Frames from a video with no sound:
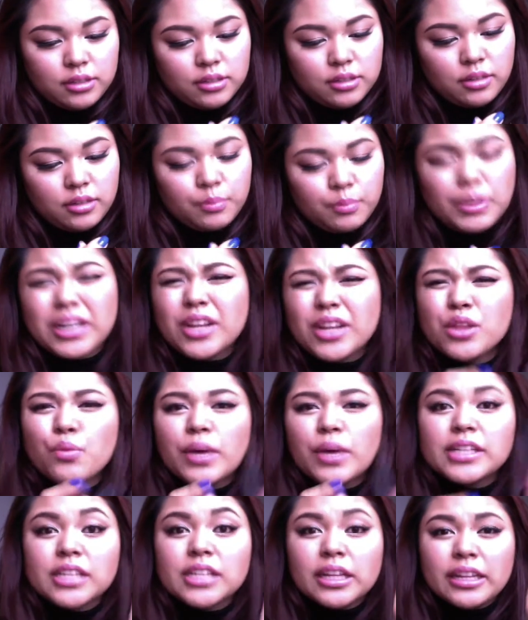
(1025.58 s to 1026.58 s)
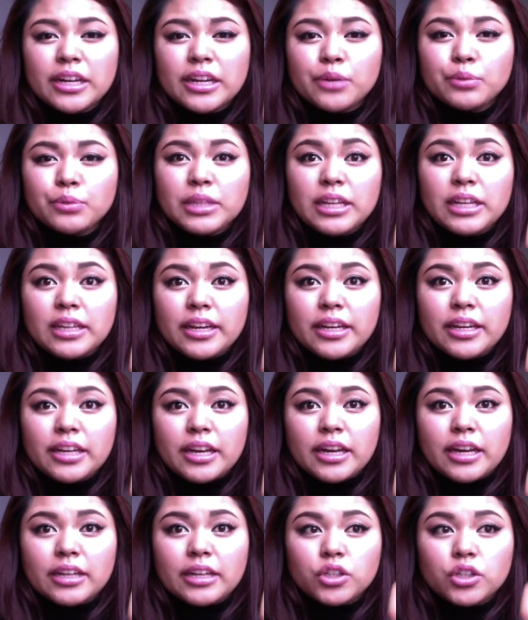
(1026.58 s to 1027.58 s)
But otherwise, I really like
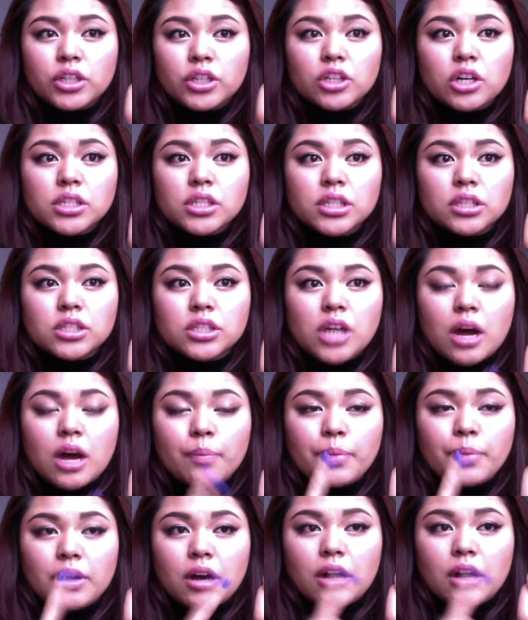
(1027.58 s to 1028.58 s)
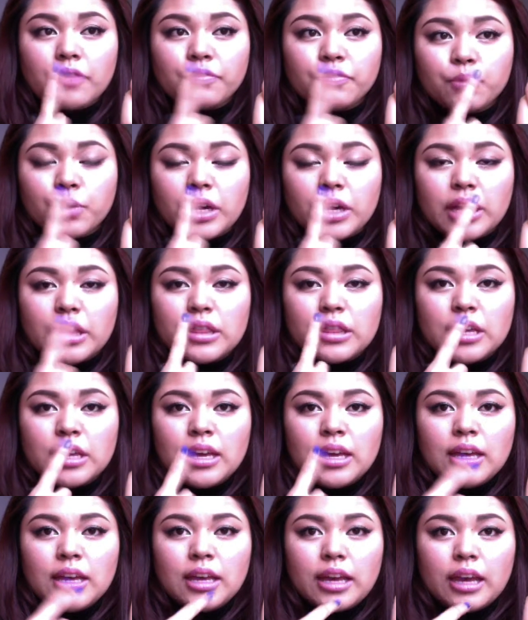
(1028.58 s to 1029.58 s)
it. You can also top it off with
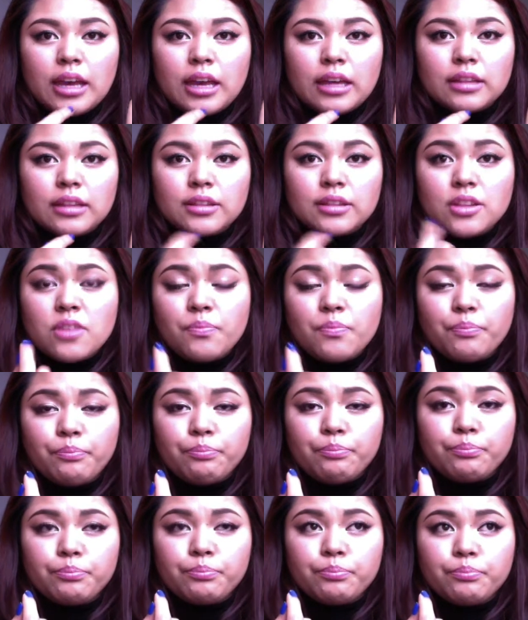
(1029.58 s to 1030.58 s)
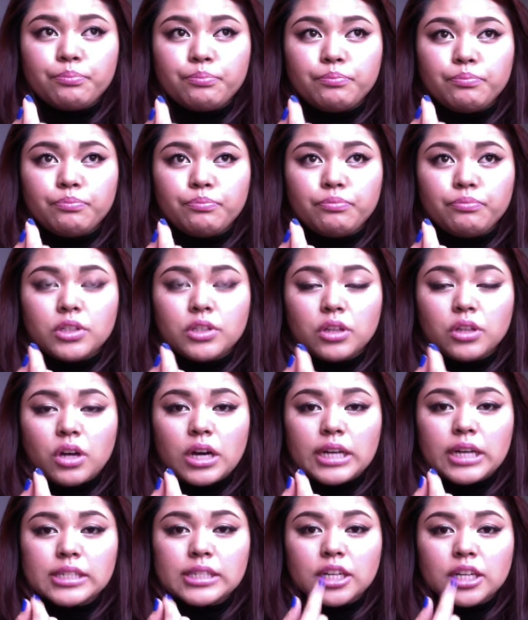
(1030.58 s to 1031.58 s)
a lip
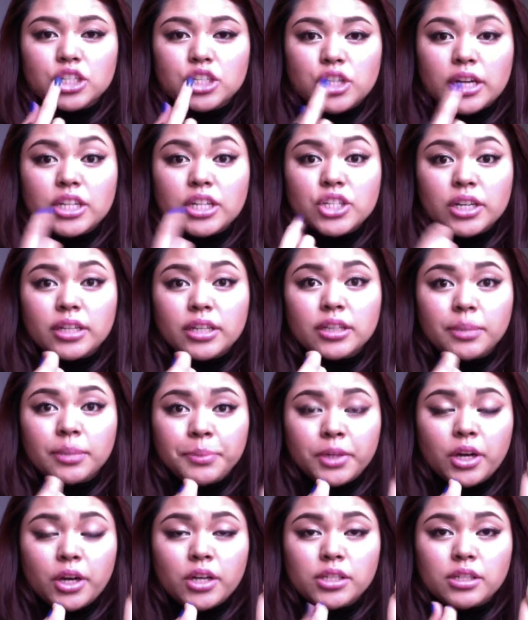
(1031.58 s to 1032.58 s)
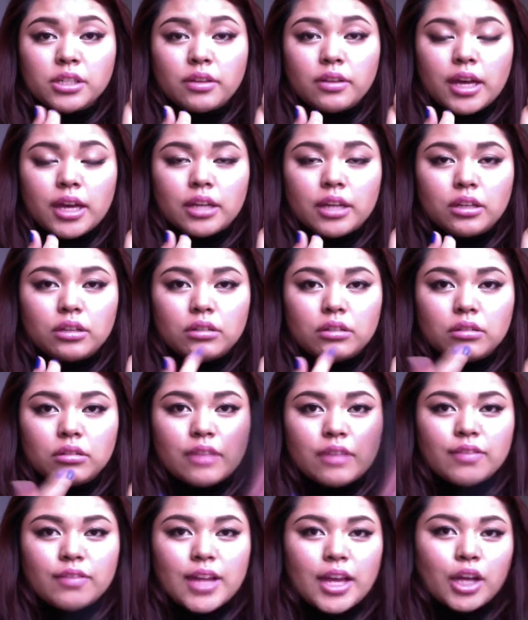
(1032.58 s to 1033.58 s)
gloss, like a shiny lip gloss, so that you
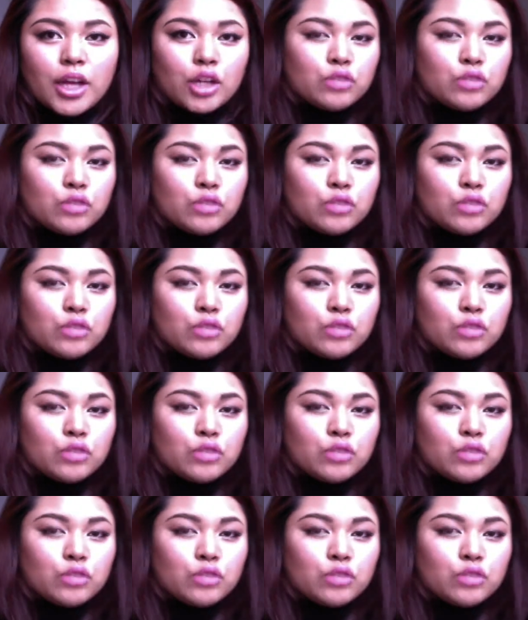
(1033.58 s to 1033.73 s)
have like